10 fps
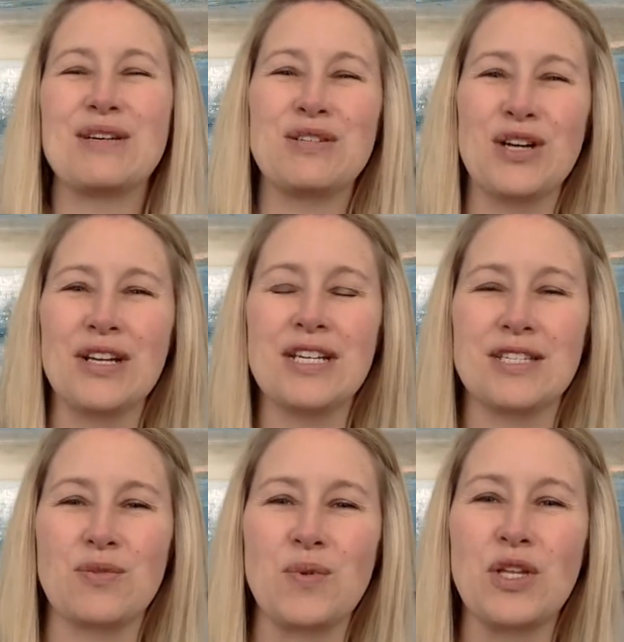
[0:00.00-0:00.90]
so Don does
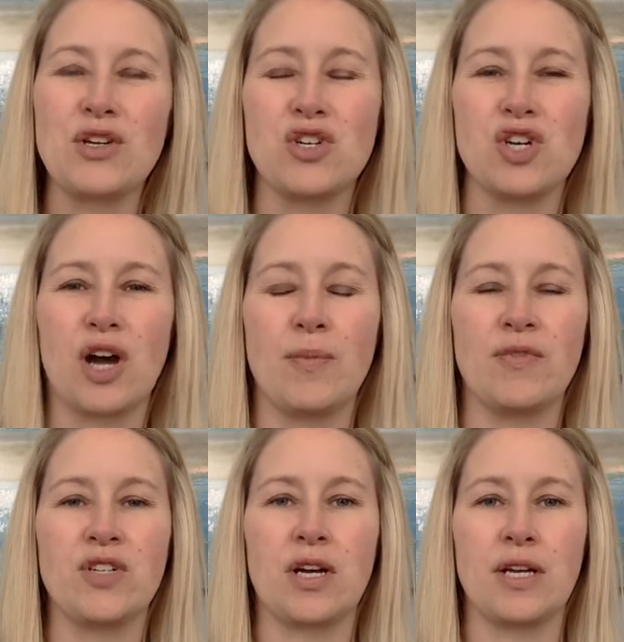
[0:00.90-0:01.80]
a really good job
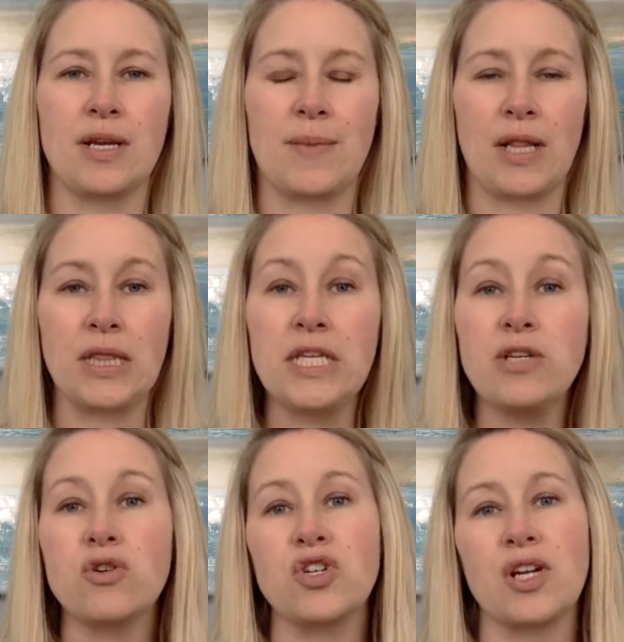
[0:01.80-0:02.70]
of talking about
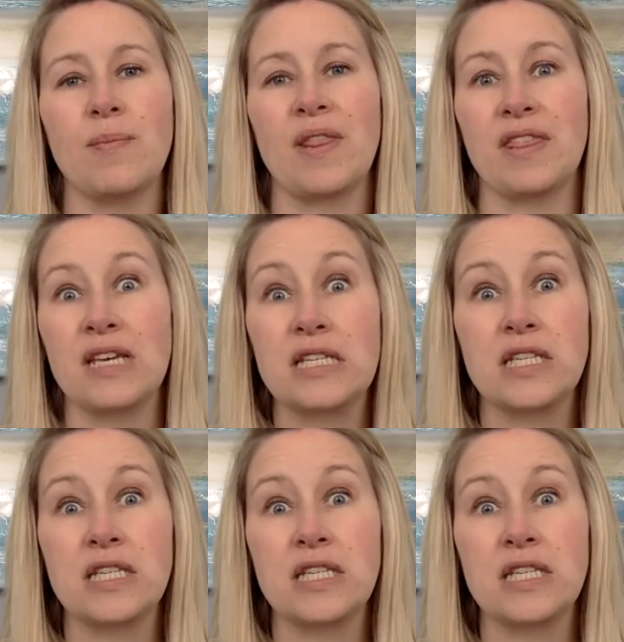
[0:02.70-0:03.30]
leadership and things